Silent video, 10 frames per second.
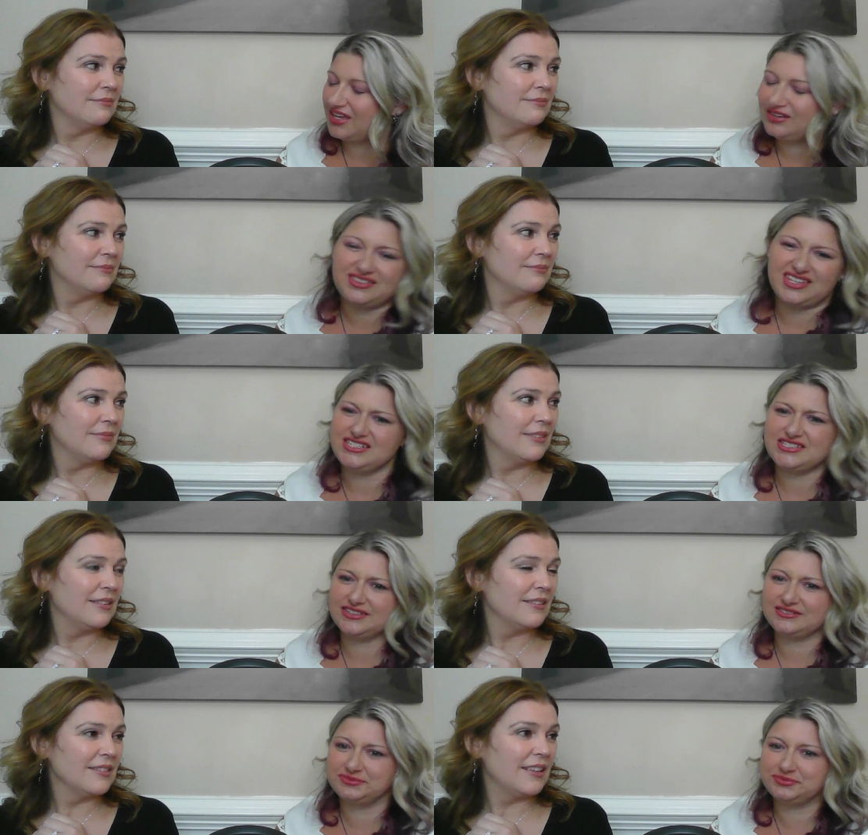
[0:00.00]
Speaker 1: I don't think so.
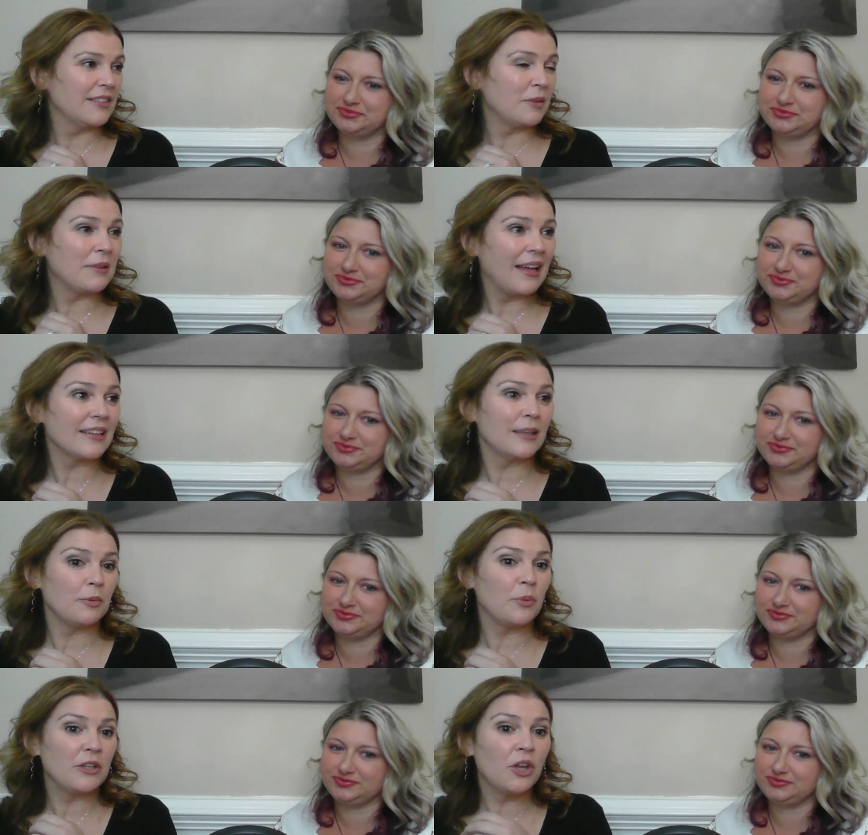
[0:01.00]
Like the black label,
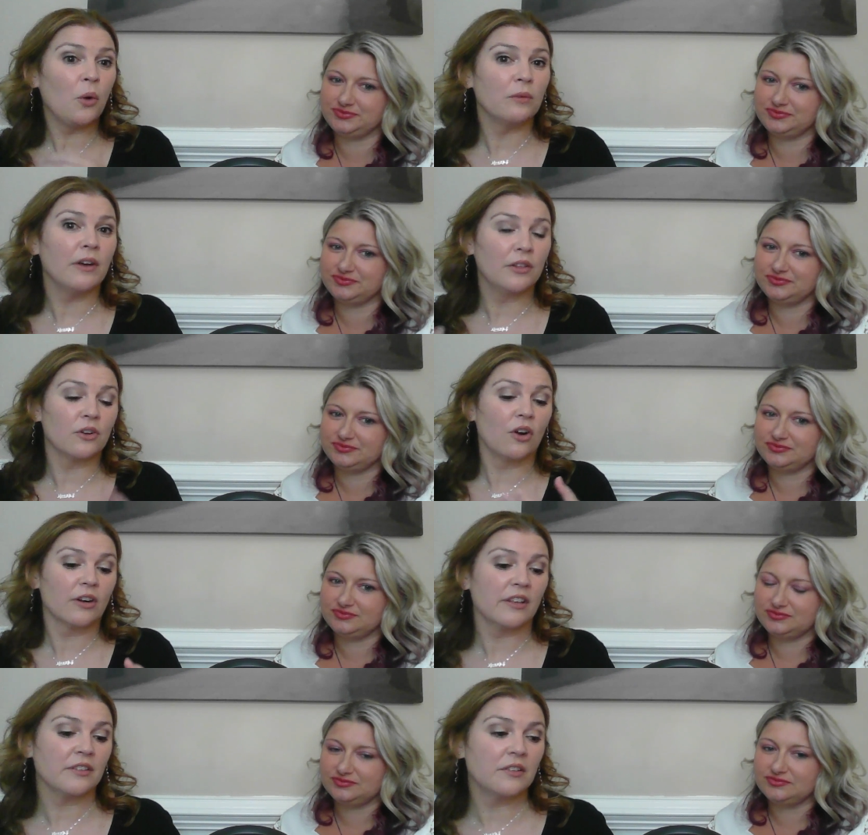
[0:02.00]
we know of other
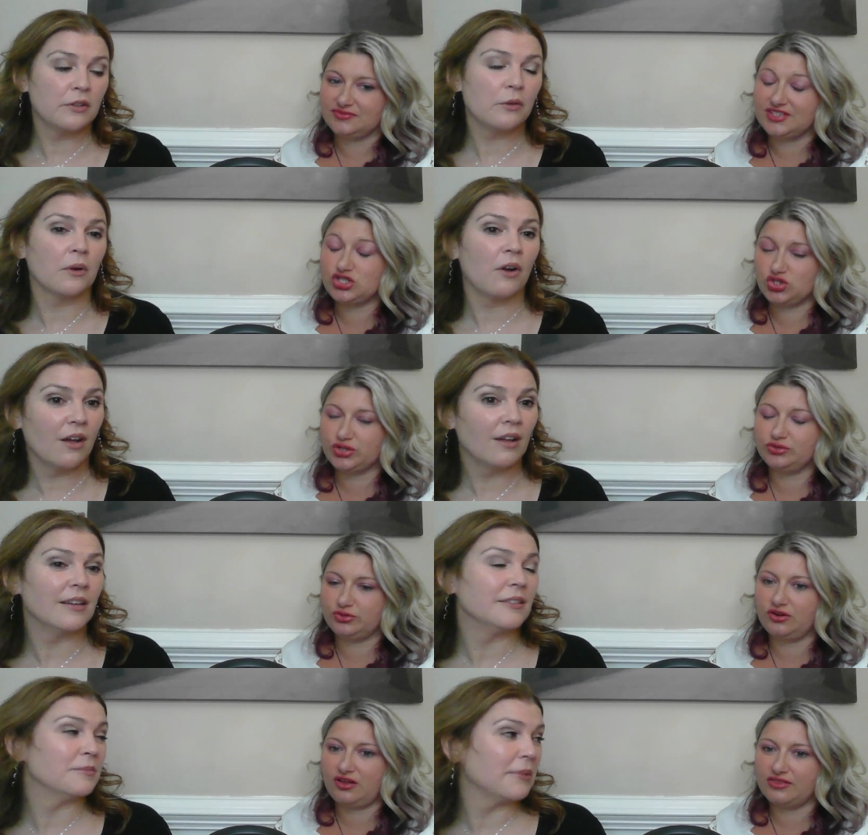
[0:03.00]
artists who are on,
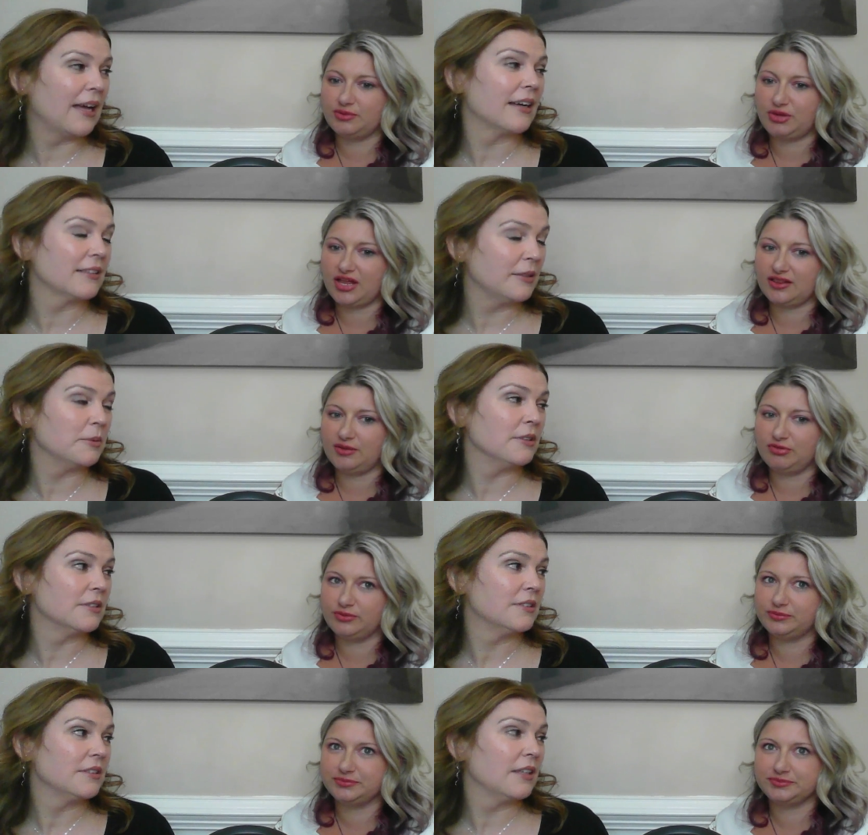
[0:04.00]
on black the black label.
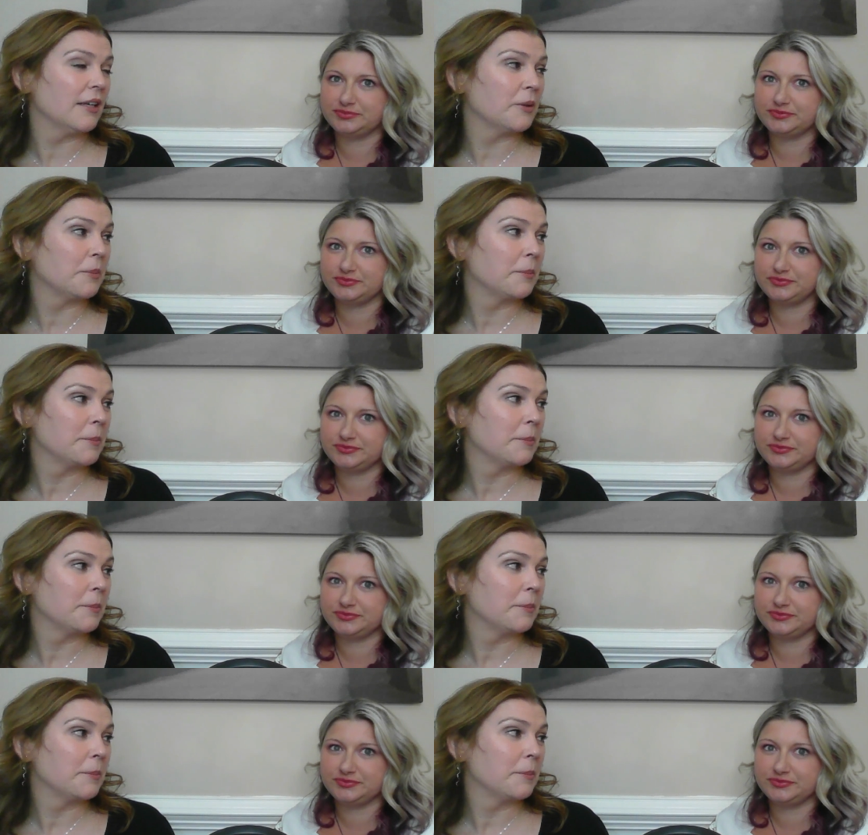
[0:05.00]
label. Yeah.